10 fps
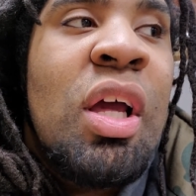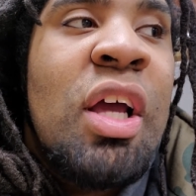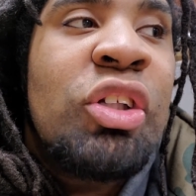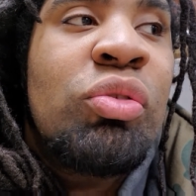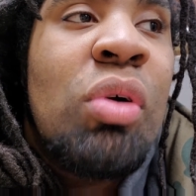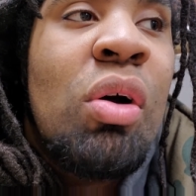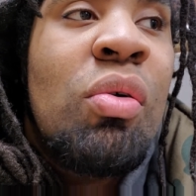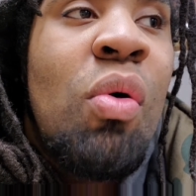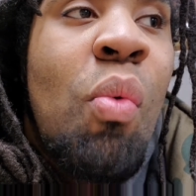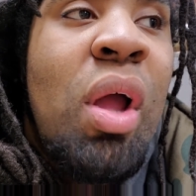
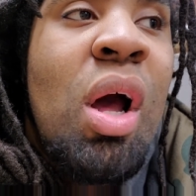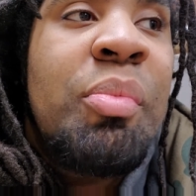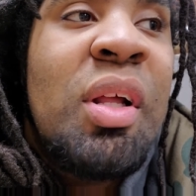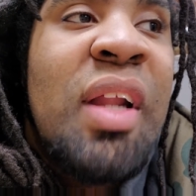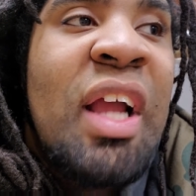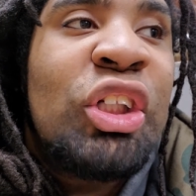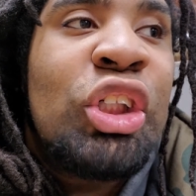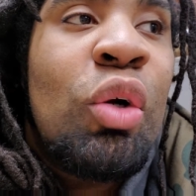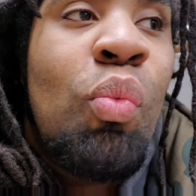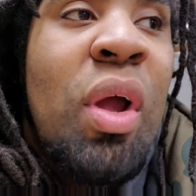Israel, wake up the
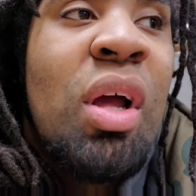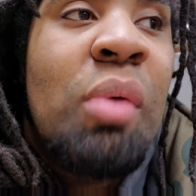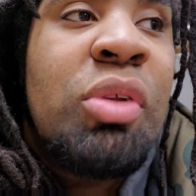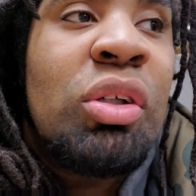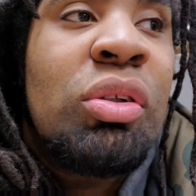nation, wake up the